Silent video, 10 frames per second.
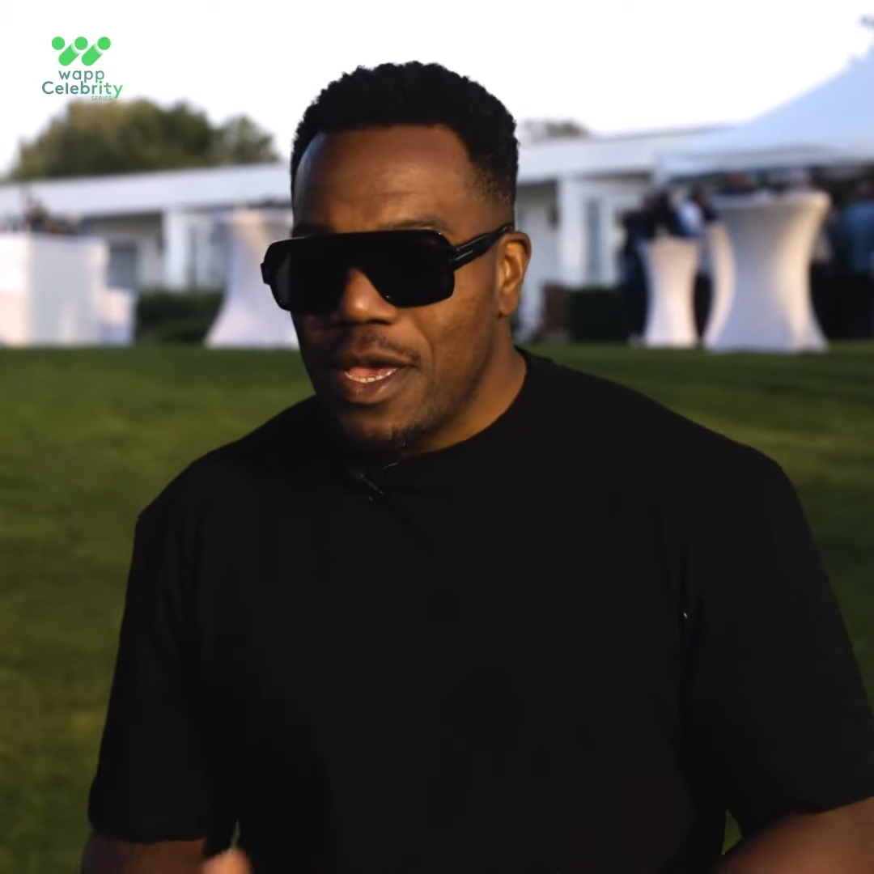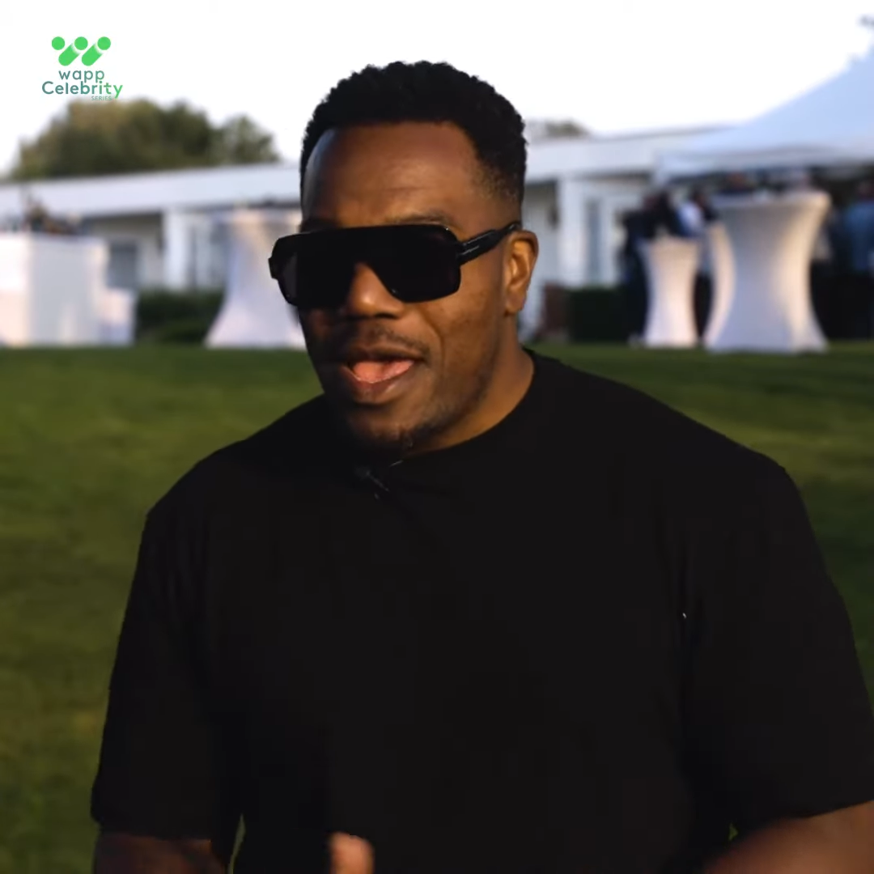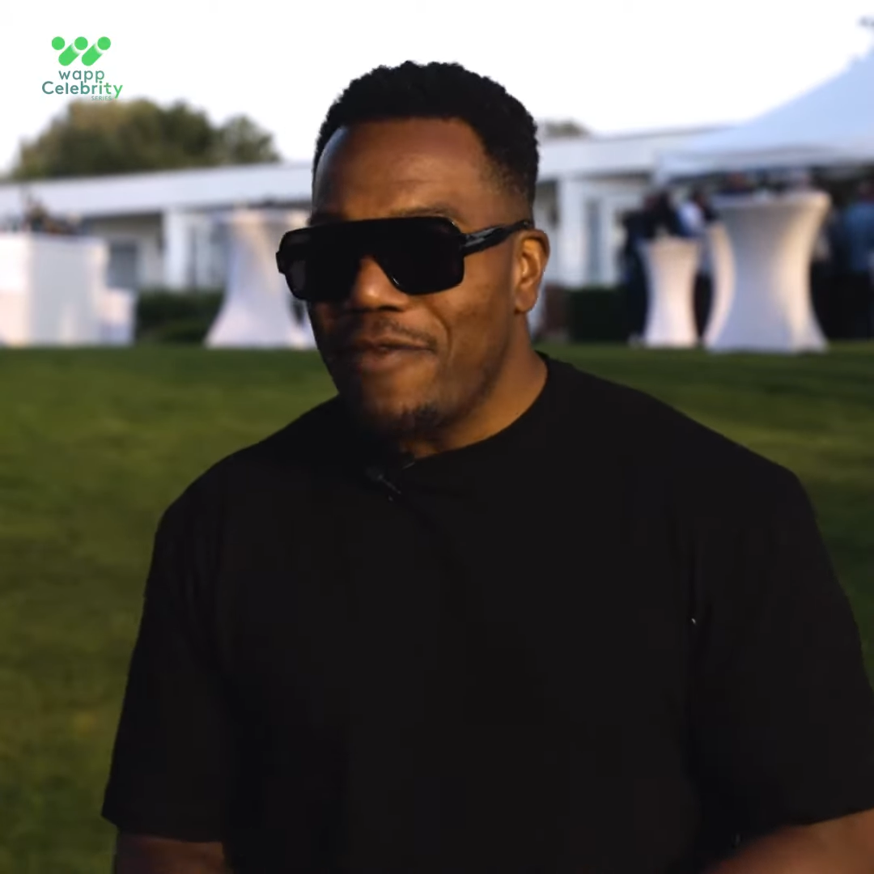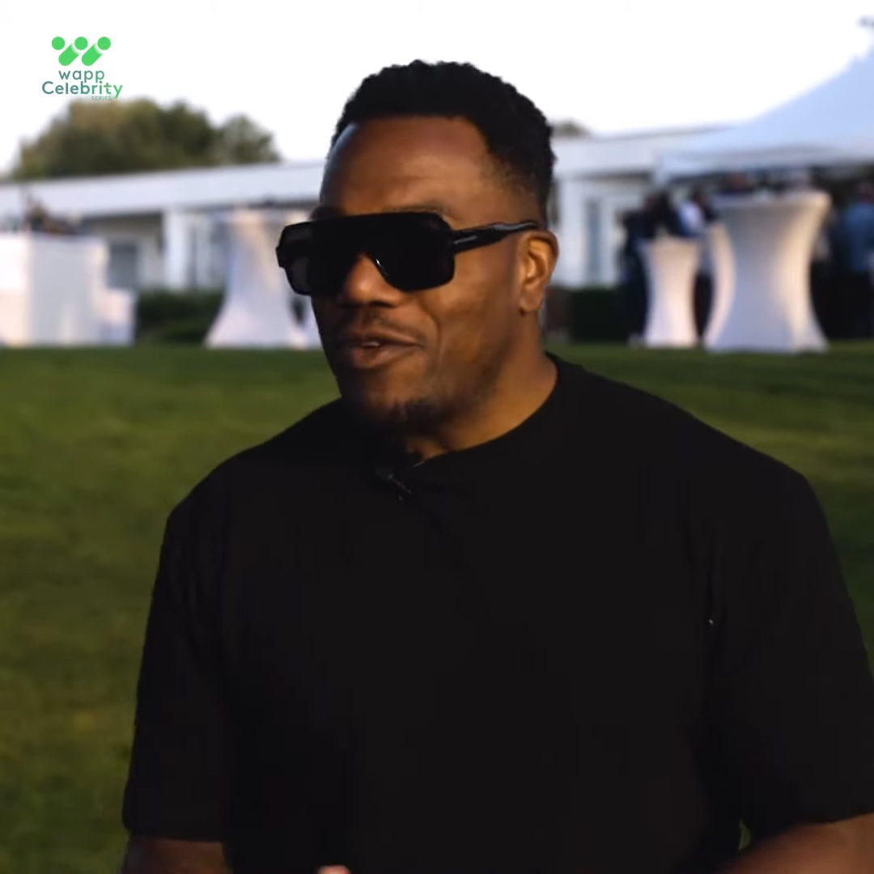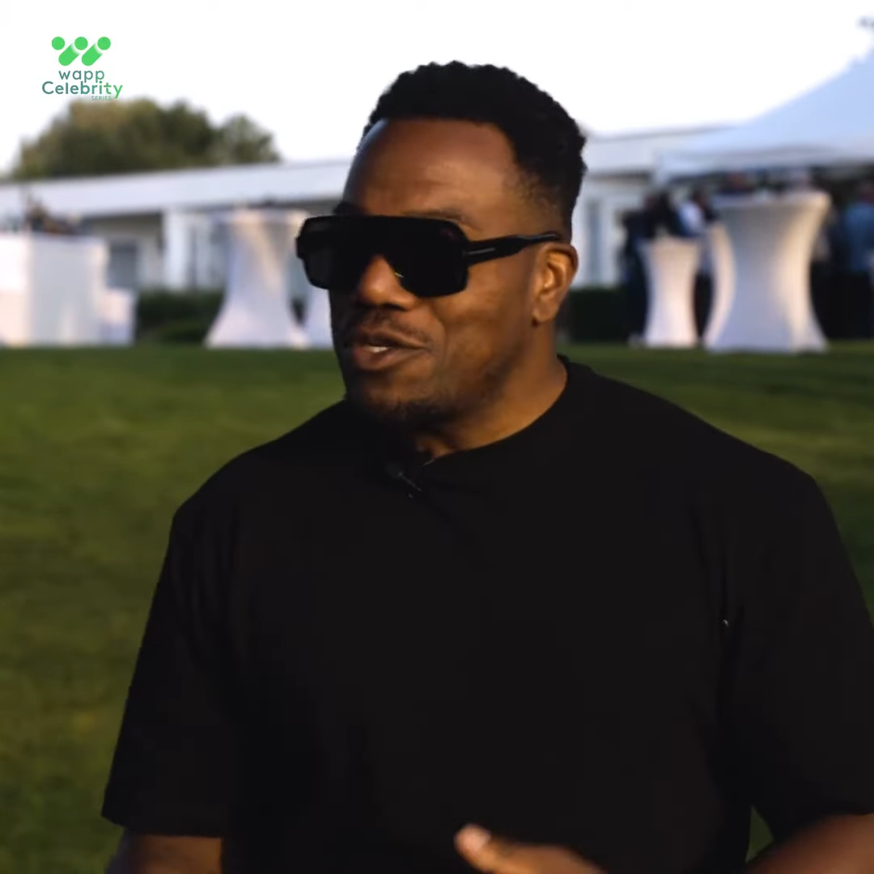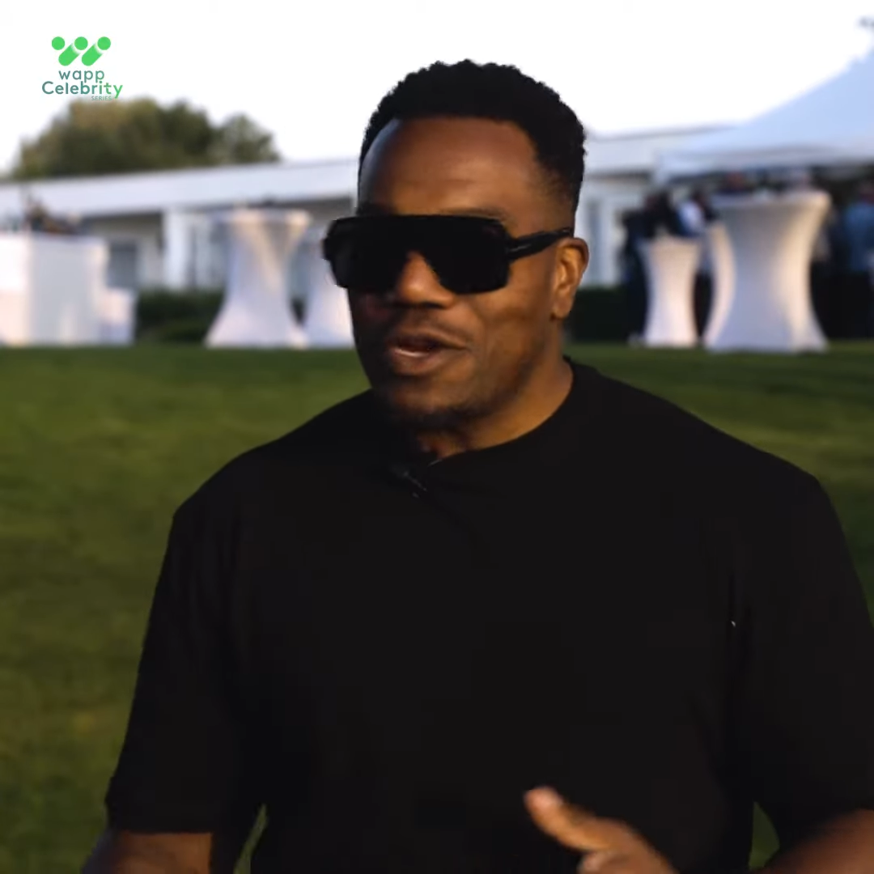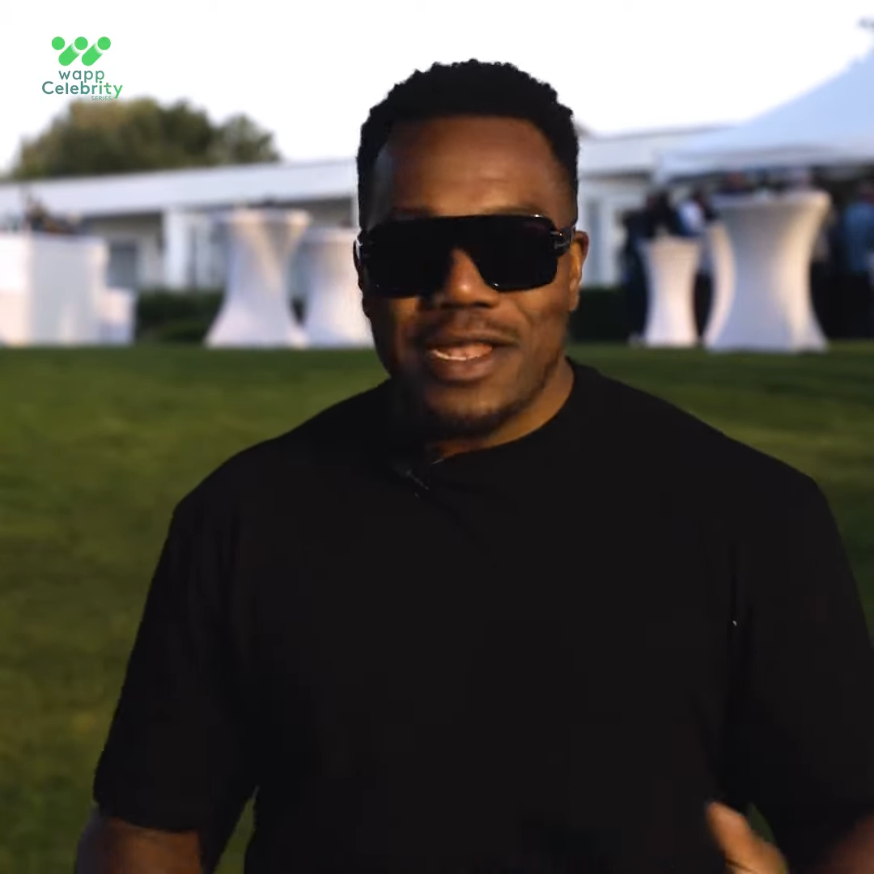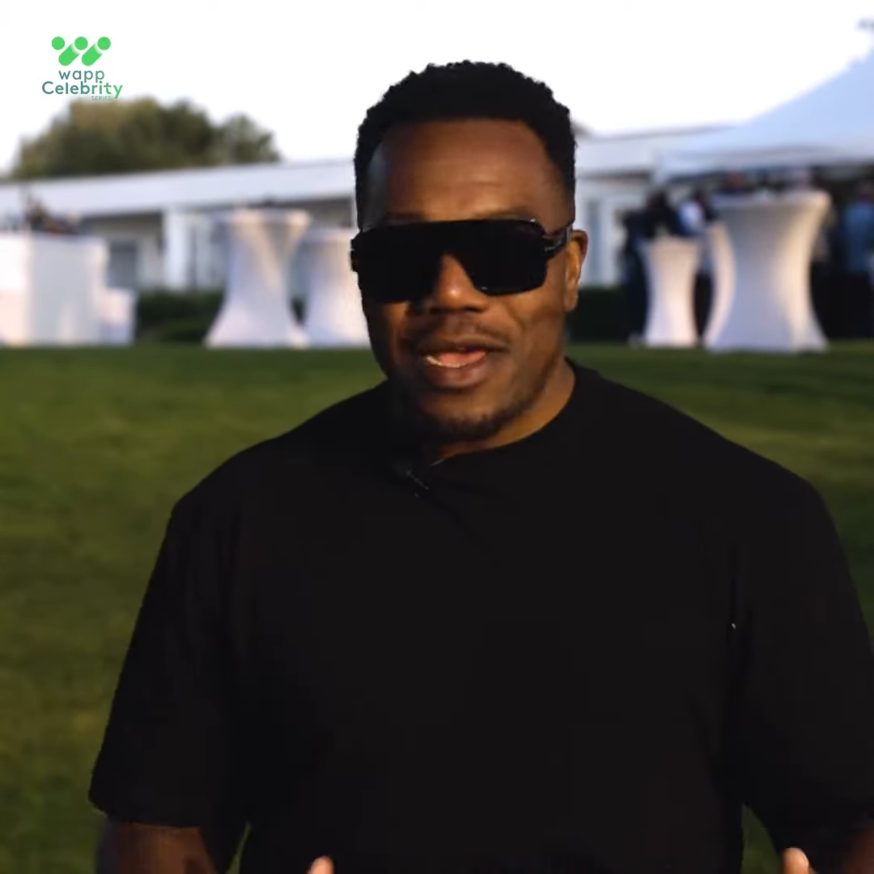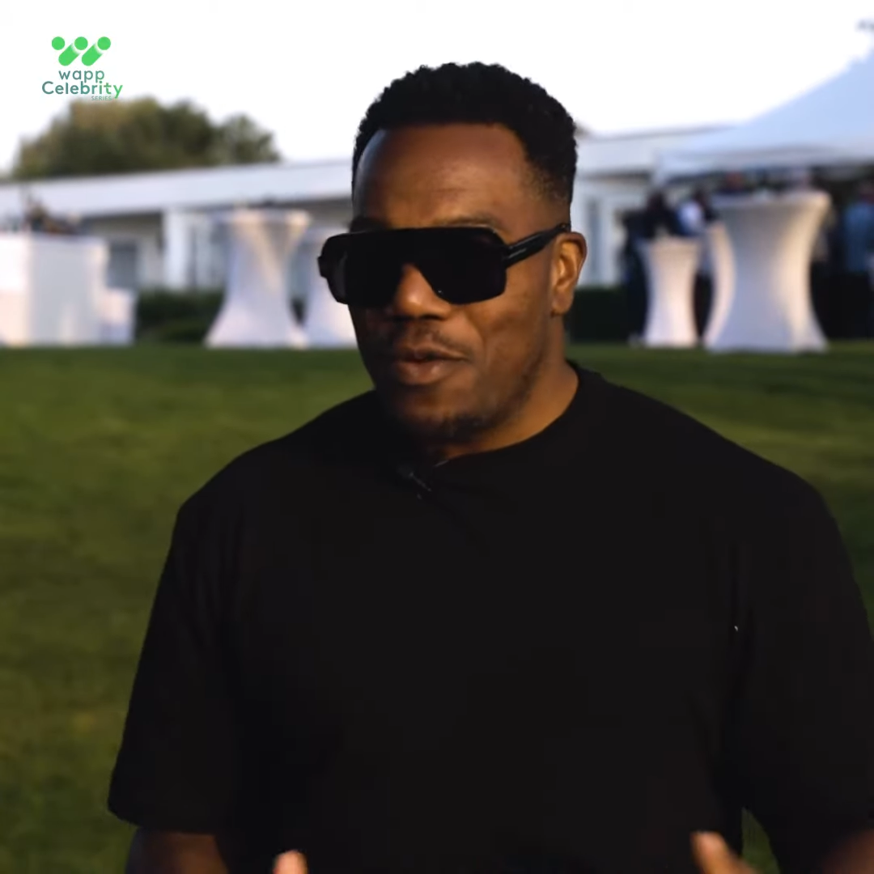Everyone's trying to